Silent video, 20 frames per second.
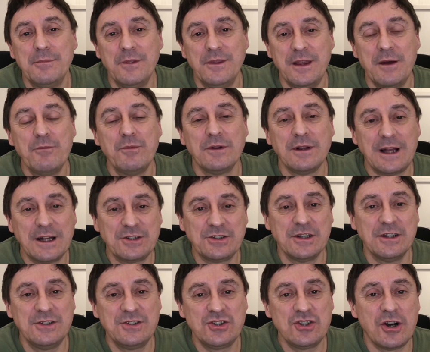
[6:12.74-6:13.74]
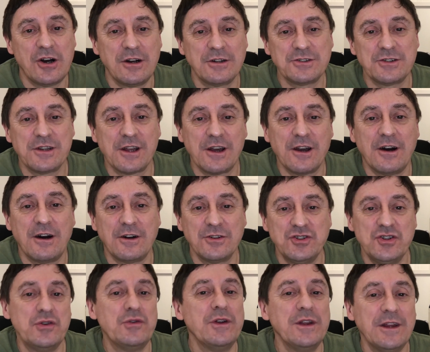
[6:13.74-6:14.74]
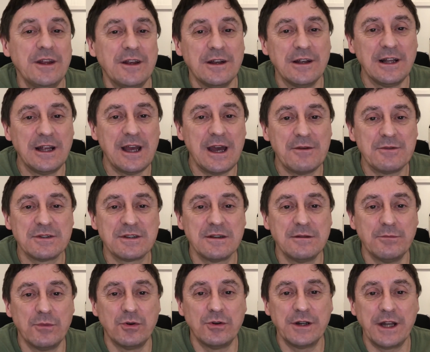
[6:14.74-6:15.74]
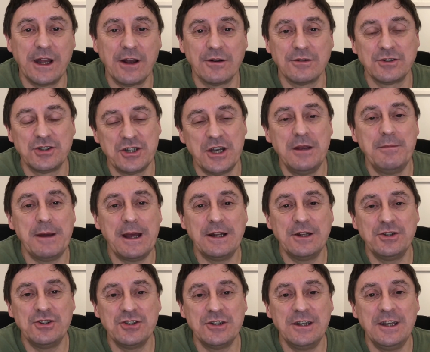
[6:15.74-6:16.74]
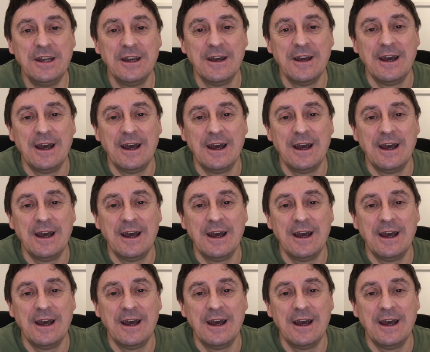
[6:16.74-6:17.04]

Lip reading: then we'll actually charge the car during the early hours of the morning on cheap energy,